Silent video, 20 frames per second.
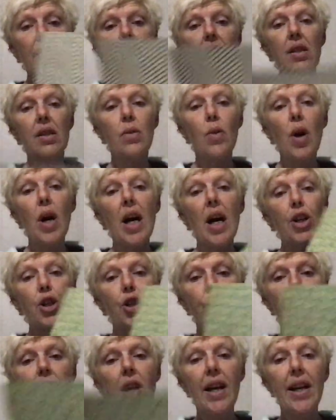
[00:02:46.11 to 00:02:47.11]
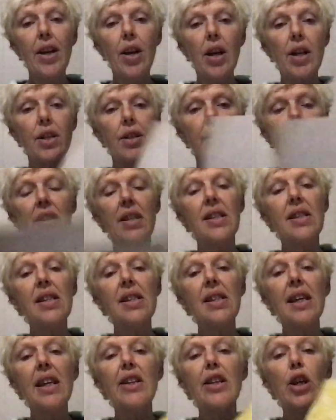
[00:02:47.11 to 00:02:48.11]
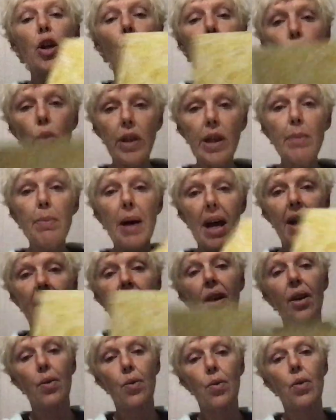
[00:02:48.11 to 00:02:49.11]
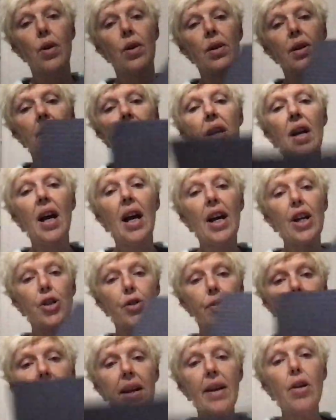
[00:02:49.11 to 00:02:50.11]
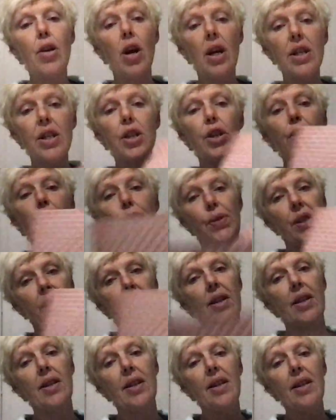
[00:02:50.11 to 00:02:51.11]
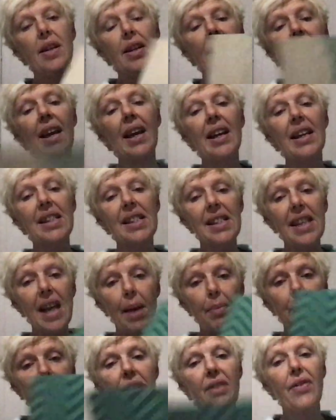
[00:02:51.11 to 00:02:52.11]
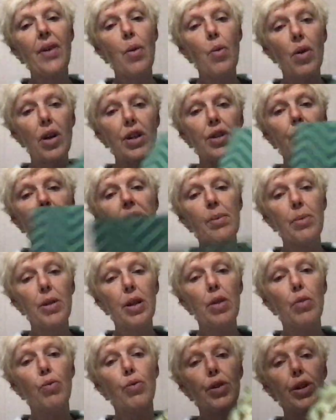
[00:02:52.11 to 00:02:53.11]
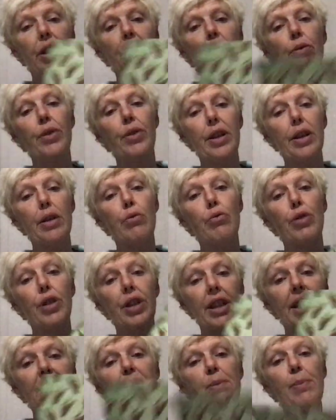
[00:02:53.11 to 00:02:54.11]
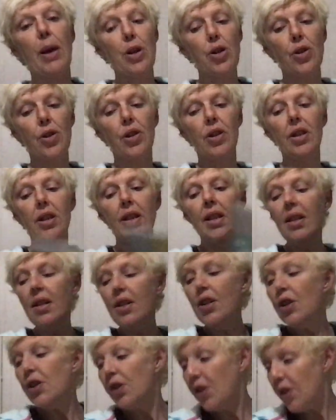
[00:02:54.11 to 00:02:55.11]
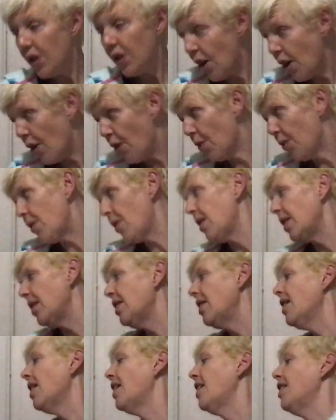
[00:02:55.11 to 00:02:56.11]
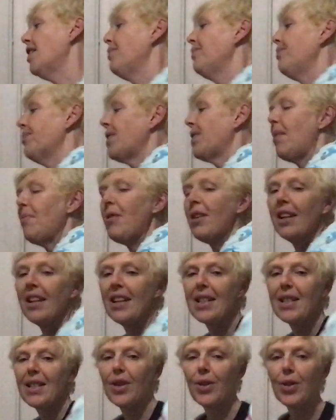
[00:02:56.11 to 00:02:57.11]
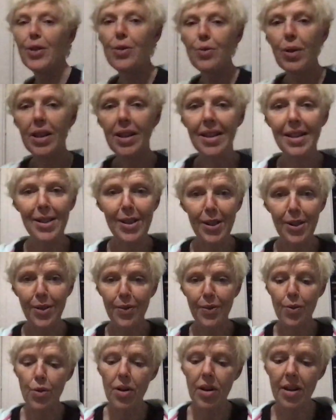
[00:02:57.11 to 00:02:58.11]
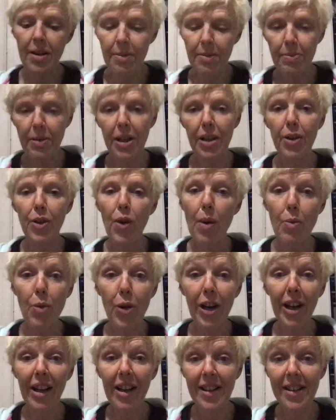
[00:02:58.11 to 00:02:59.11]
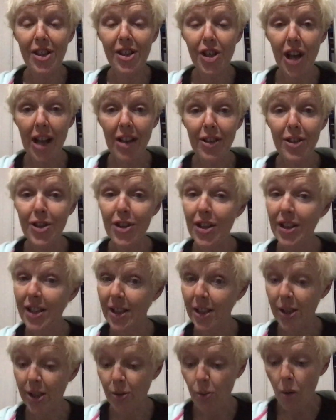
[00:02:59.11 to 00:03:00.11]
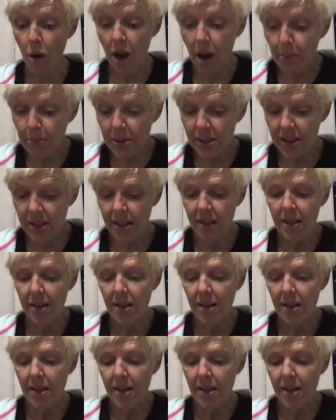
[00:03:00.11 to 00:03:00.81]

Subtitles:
So I try not, this is like the only pad I hoard. I try not to use it, except if I want to do something really, really, really special. So I'm not going to tell you what this is for, but you know, I'm working on challenges and swaps.